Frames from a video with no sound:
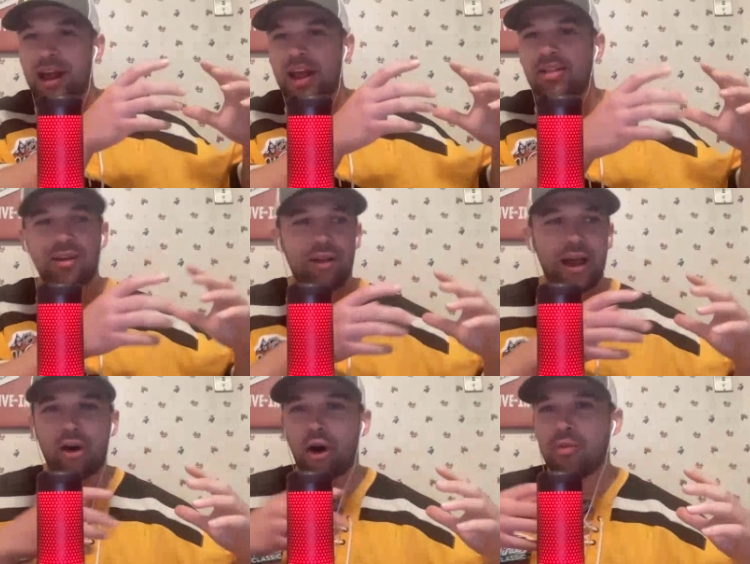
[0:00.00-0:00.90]
into
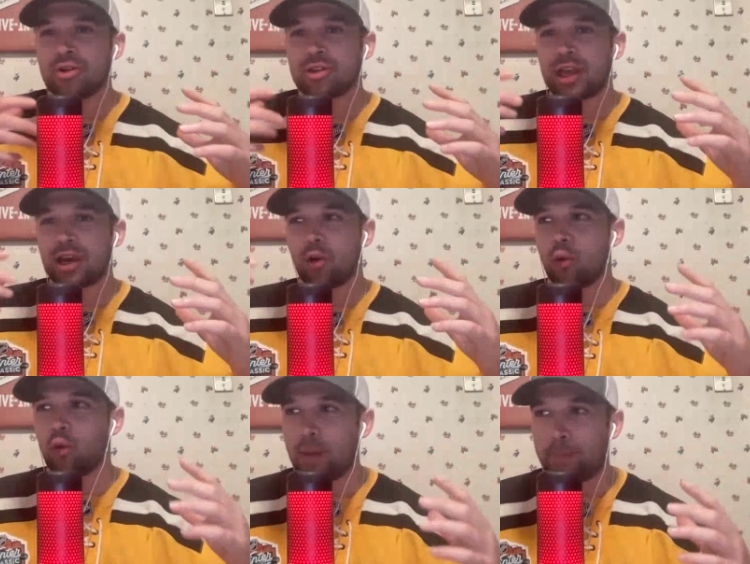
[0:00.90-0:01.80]
like almost like a
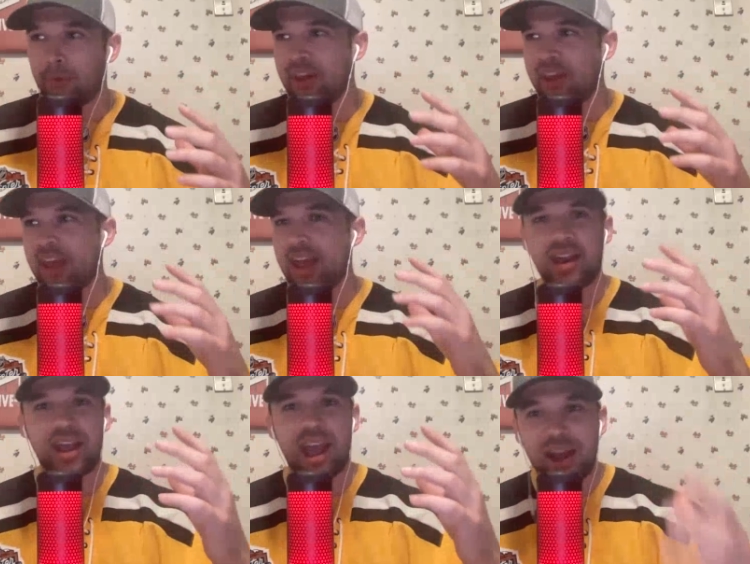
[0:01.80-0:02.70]
Ripley
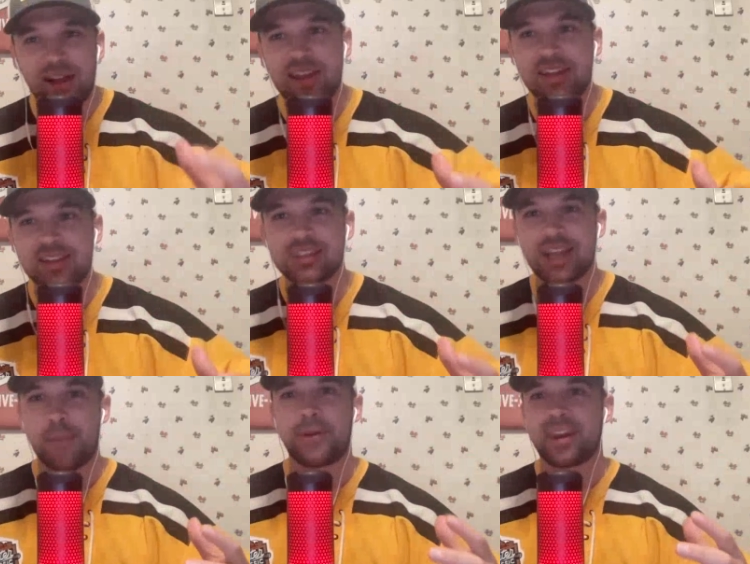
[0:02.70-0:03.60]
in Aliens
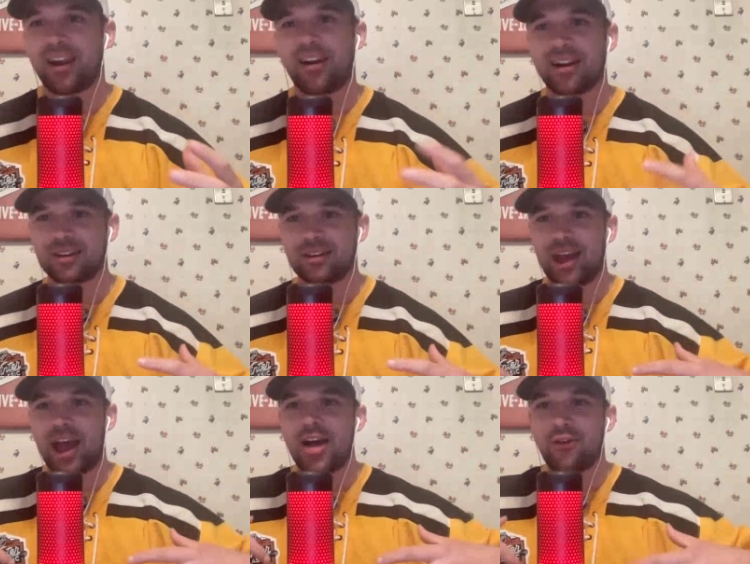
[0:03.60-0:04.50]
type of character.
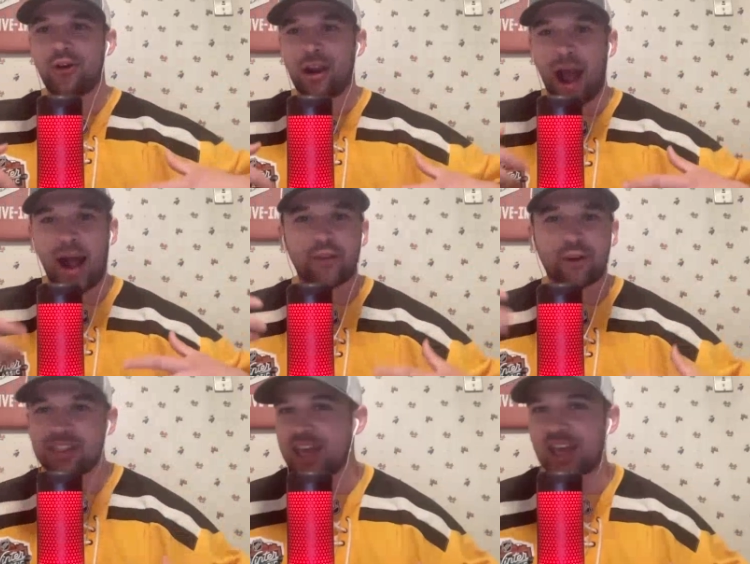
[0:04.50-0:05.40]
You have her
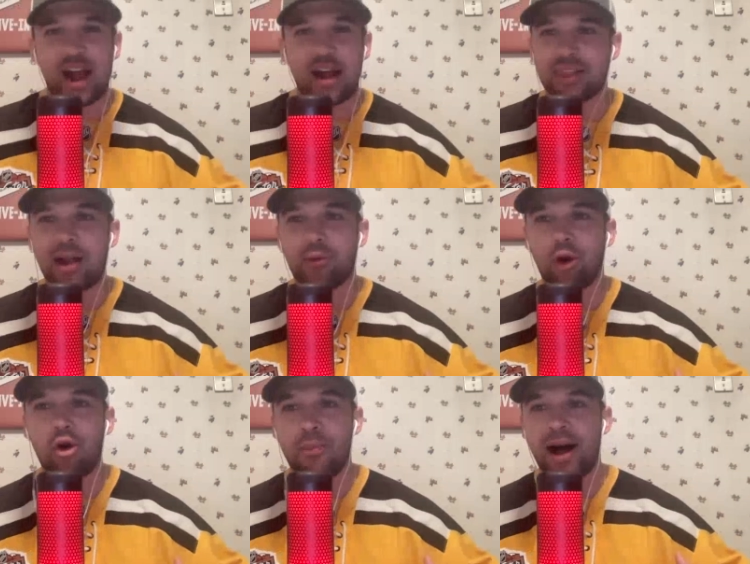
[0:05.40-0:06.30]
after taking out that
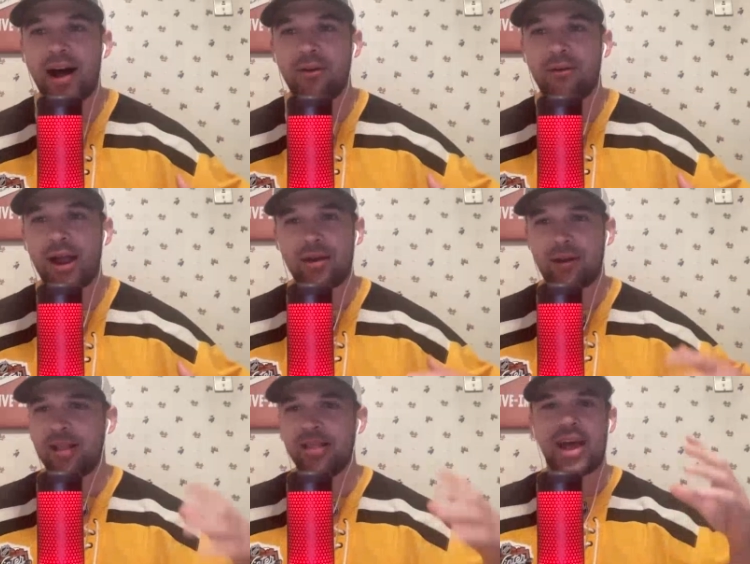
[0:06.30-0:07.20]
robot, right?
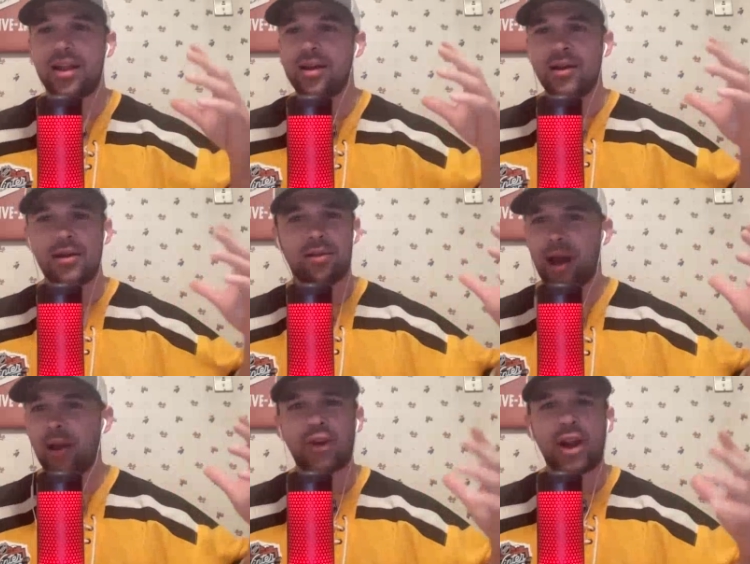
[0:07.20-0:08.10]
In that,
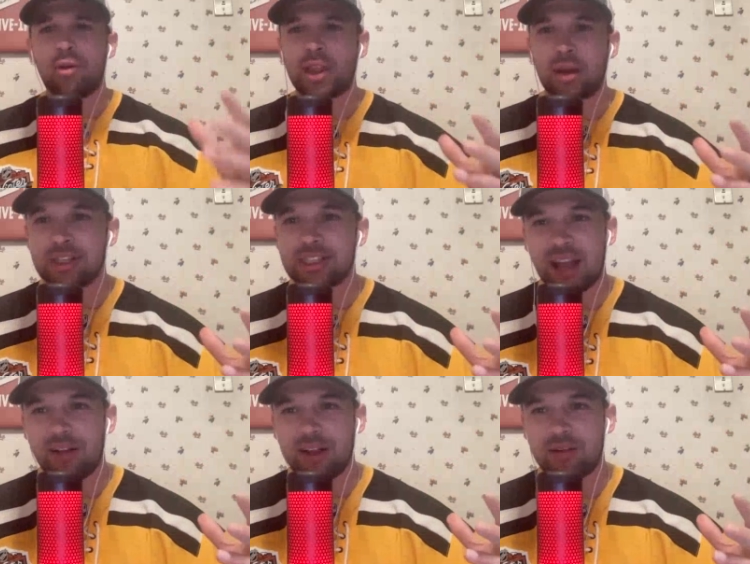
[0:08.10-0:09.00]
I forgot what they were
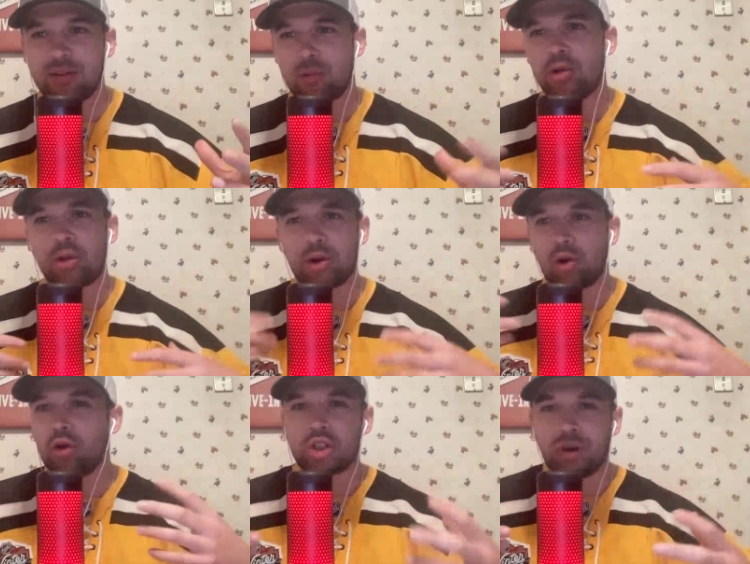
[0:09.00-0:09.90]
selling. The, what the
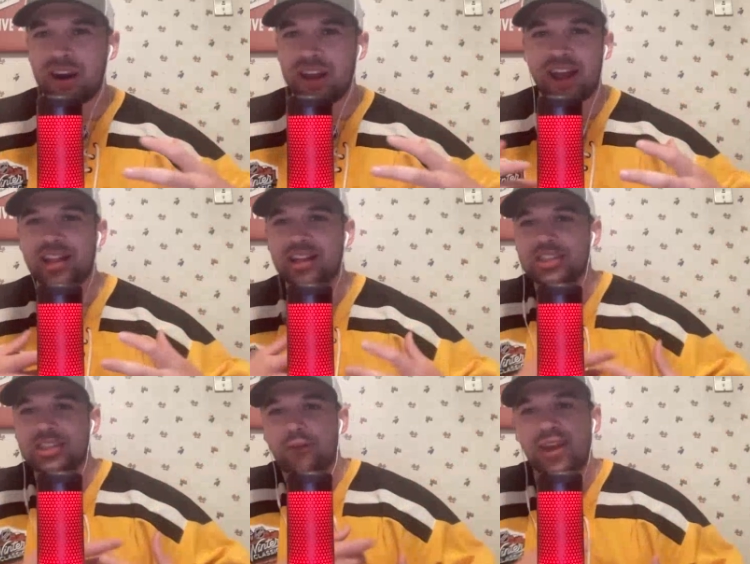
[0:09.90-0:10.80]
ghouls trying to get that
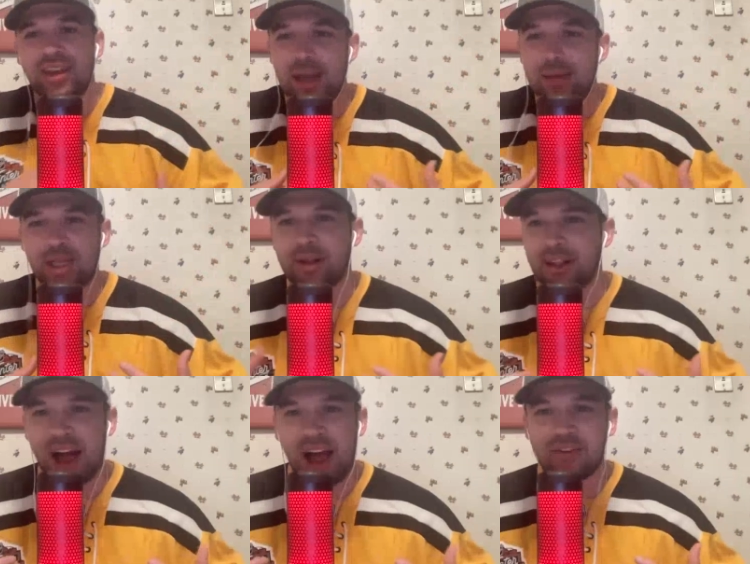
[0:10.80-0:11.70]
stuff that keeps him
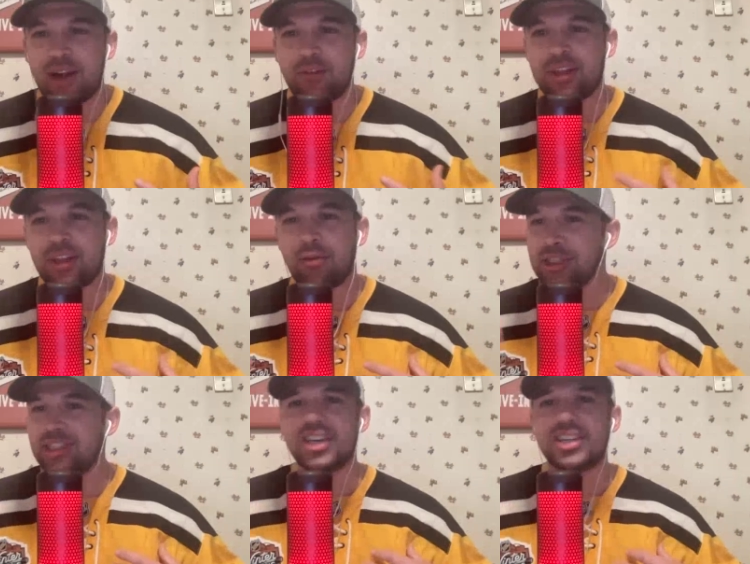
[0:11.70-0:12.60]
alive and everything. When
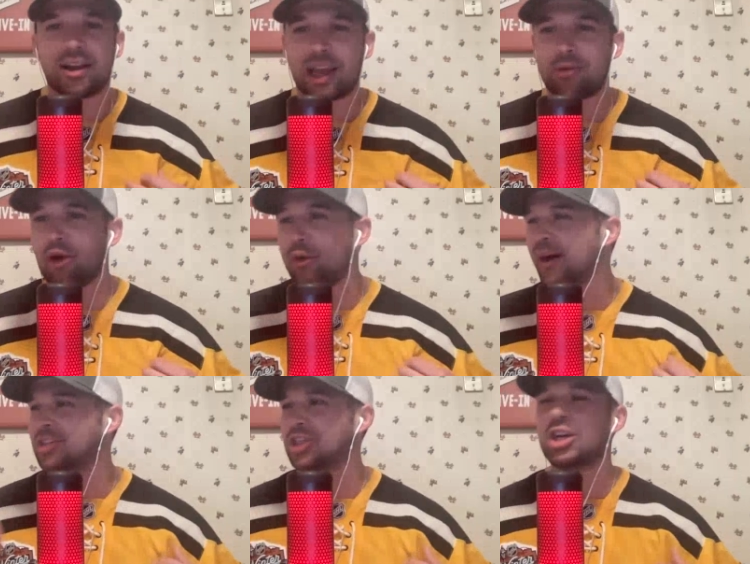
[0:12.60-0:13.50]
she takes out that
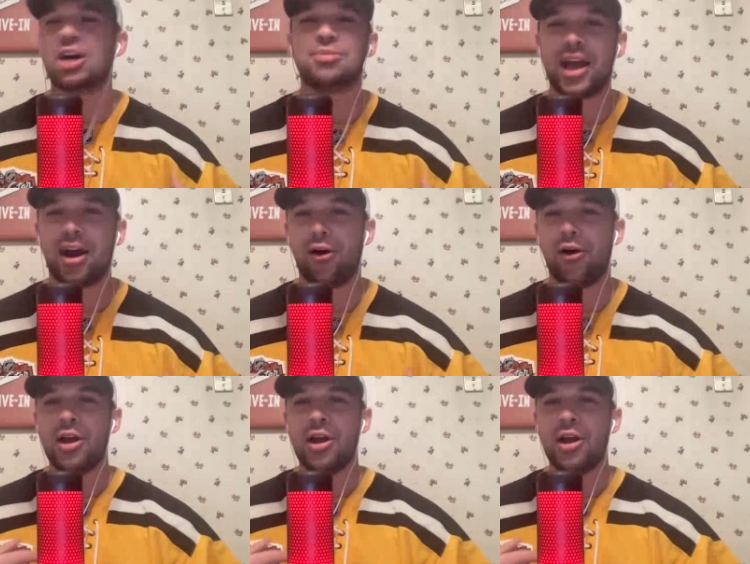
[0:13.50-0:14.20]
robot, she comes out.